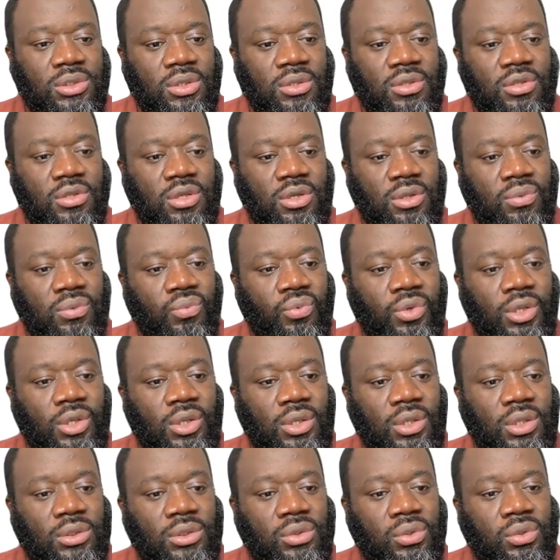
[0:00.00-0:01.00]
and then
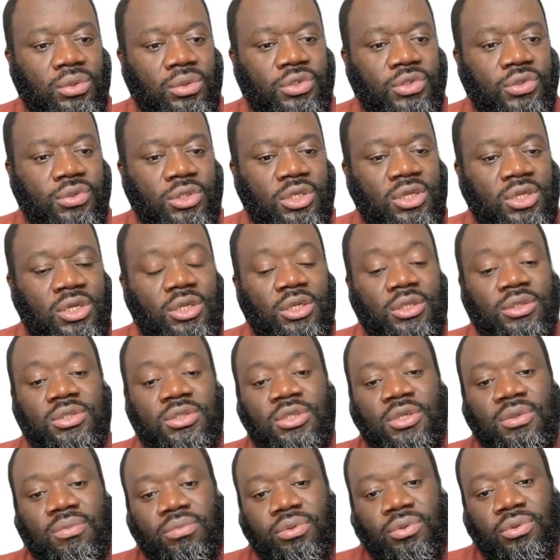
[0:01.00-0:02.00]
we can also delegate
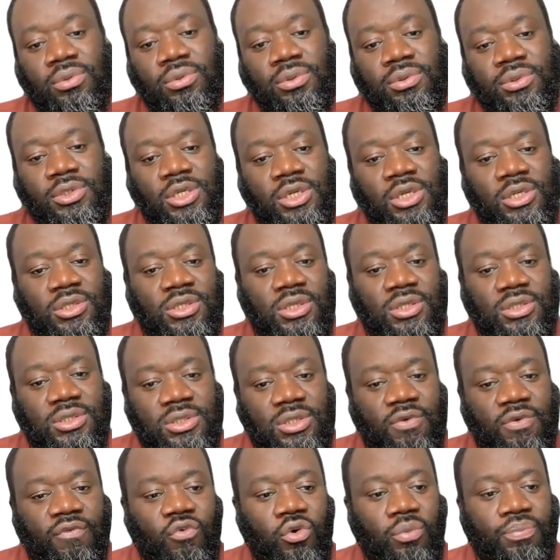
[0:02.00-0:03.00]
simple
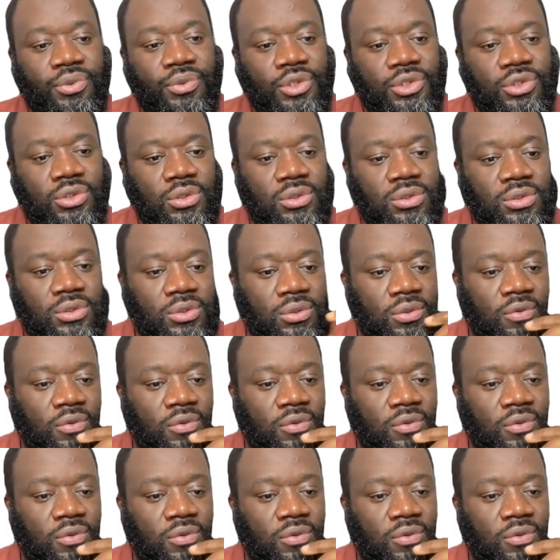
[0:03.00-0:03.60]
delay-sensitive operations.